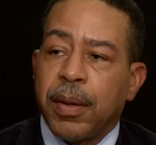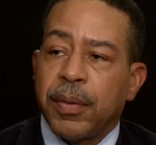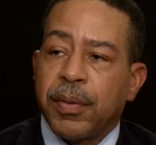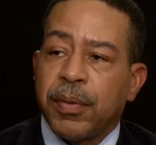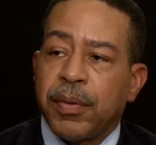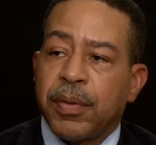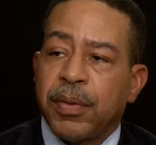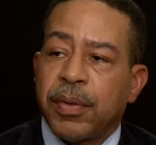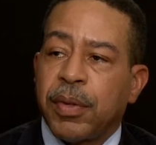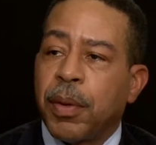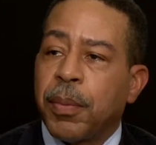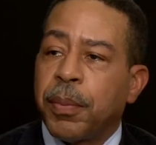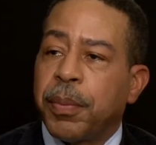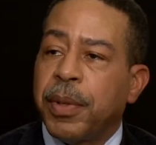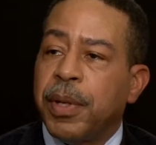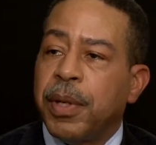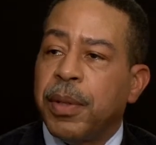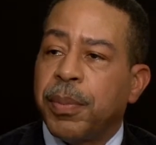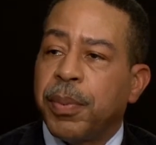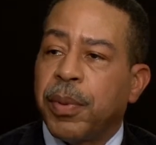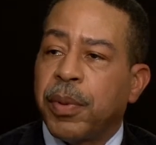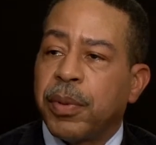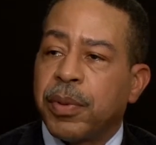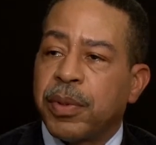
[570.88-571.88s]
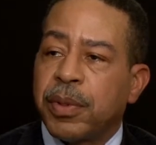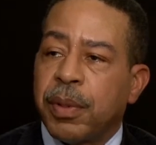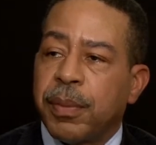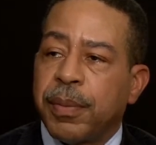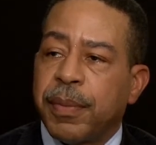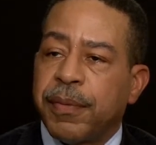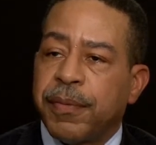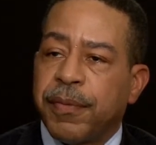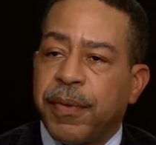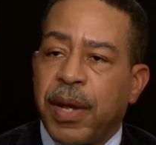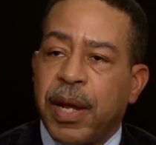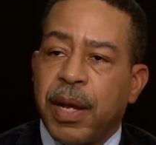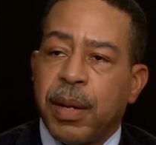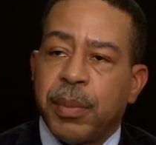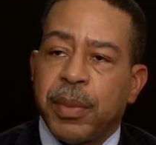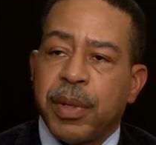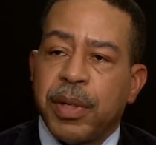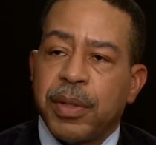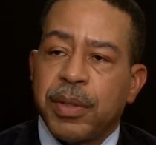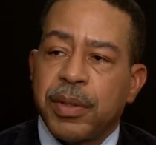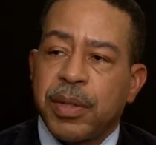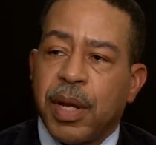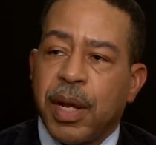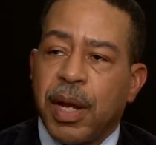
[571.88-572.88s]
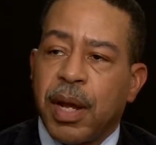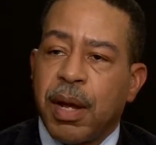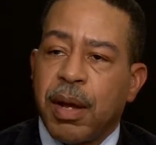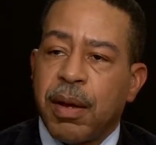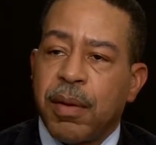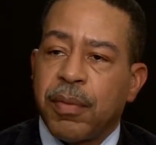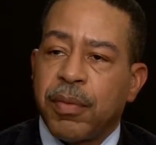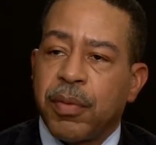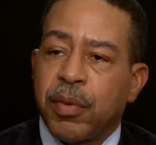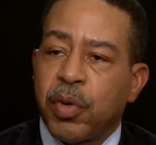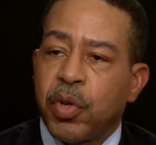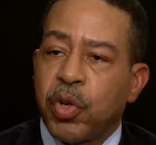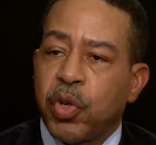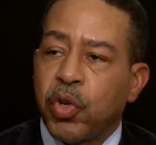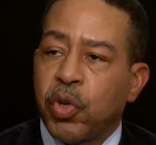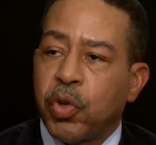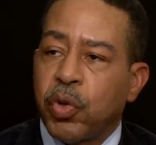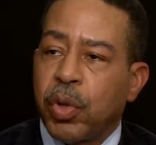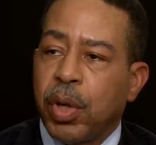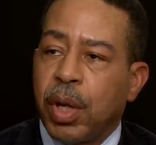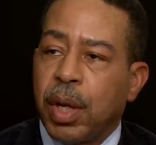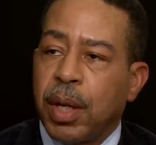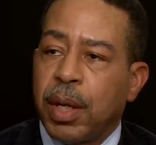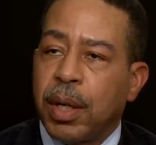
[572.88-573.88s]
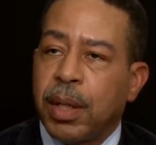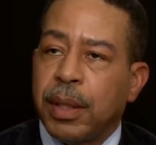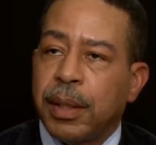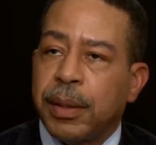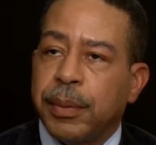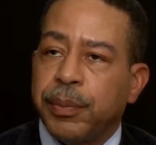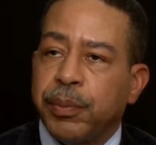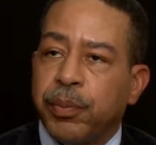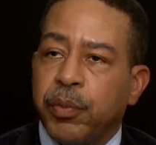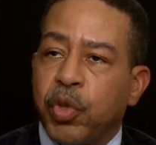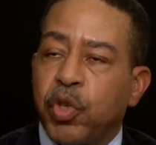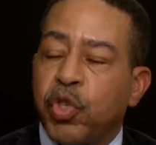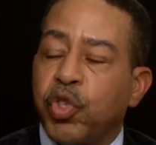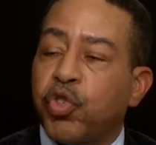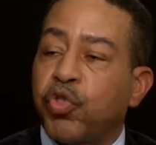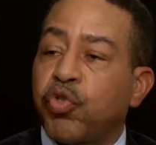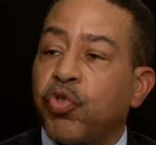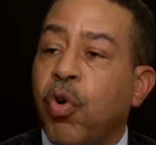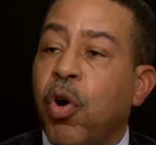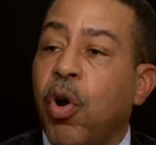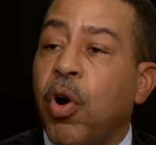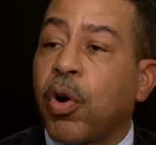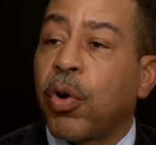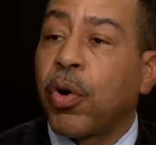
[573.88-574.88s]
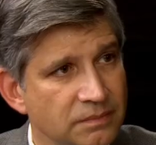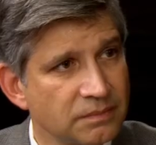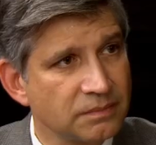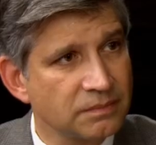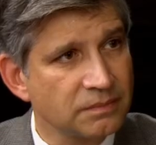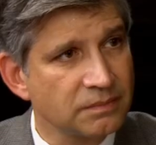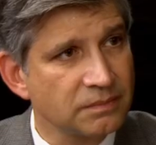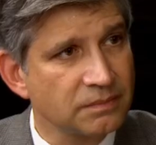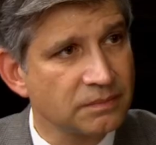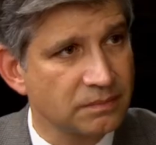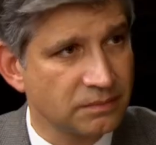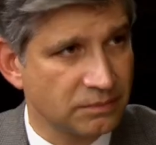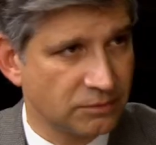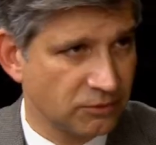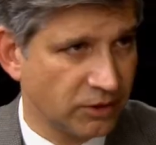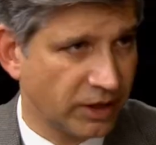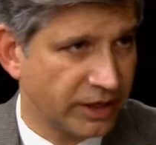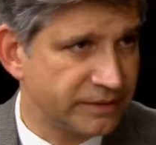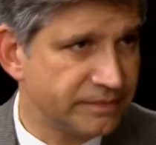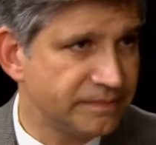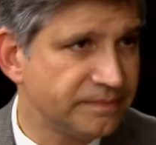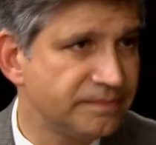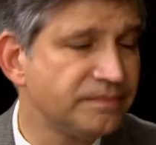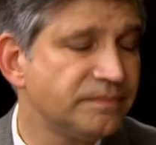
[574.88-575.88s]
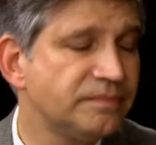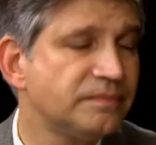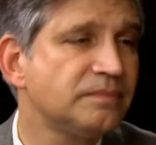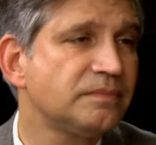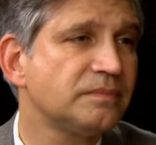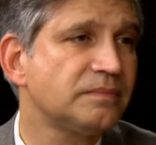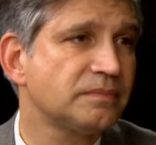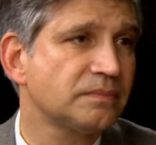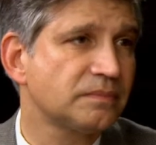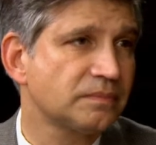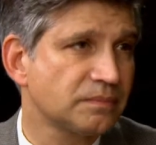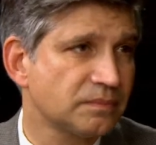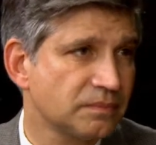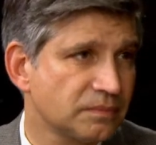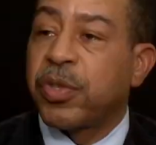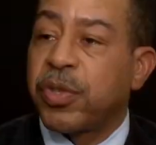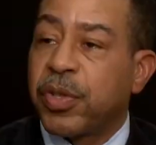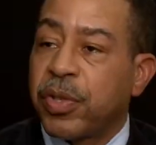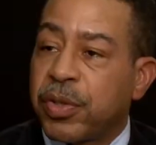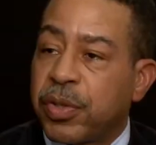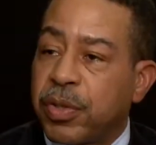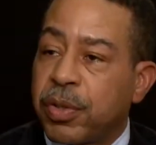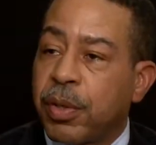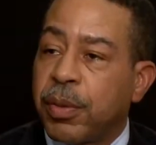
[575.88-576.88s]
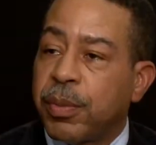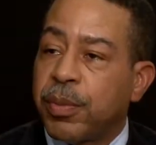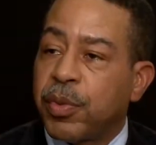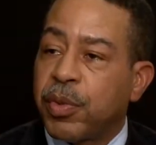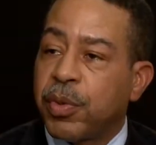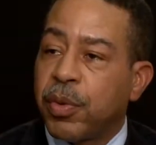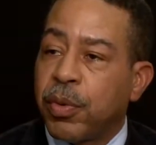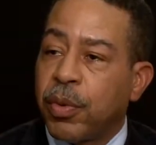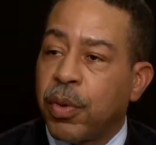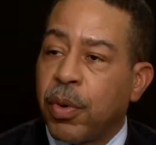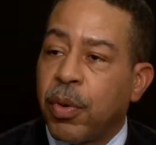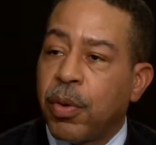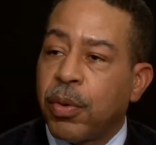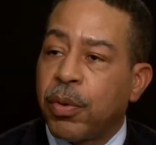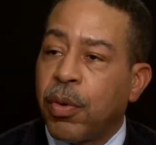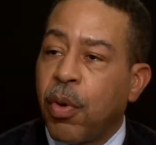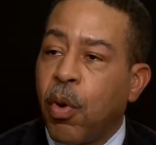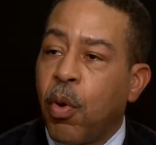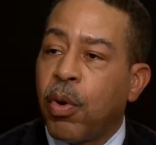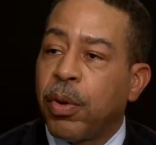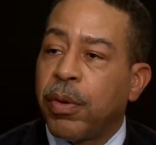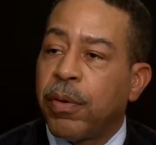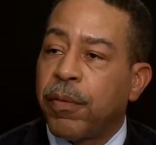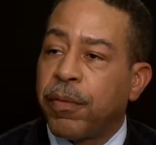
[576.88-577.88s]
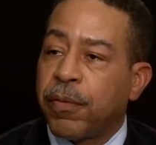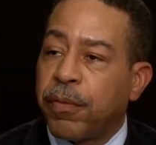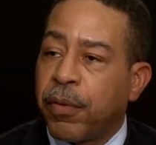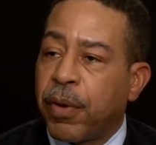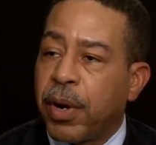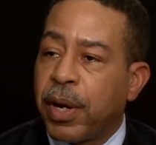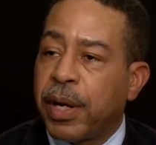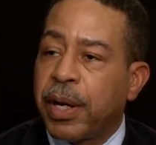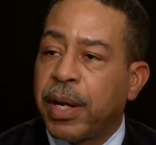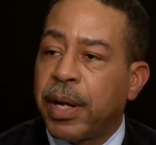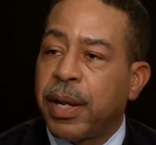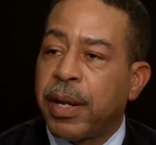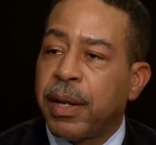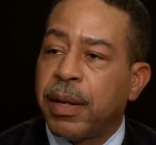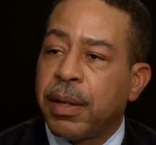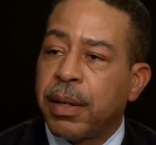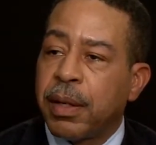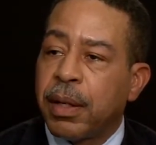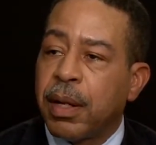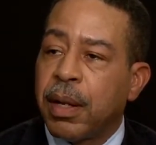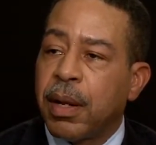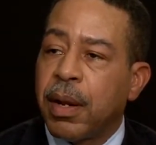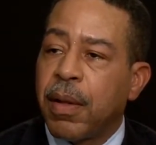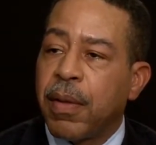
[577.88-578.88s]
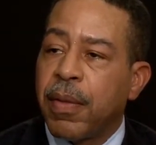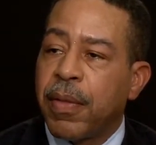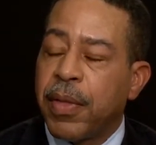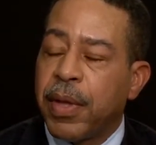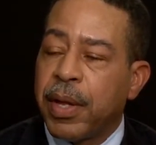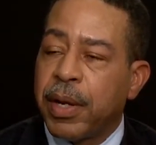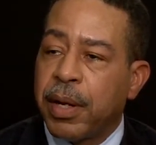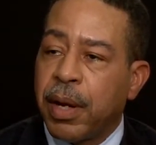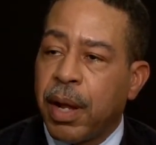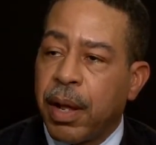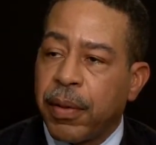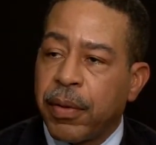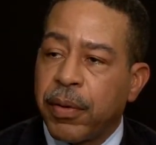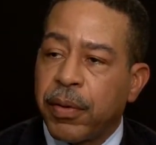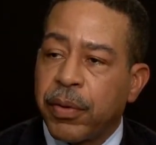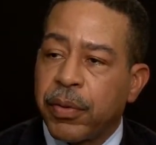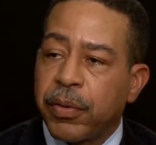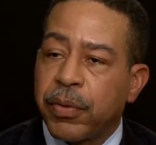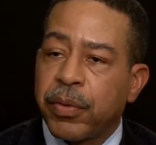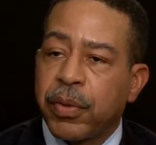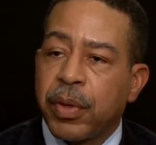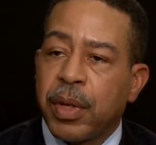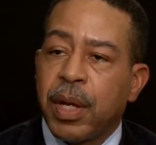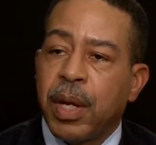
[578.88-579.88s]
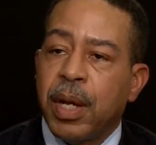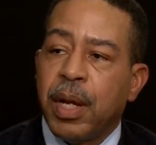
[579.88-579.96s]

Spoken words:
Some families have stronger support systems on the front end, you know, than others.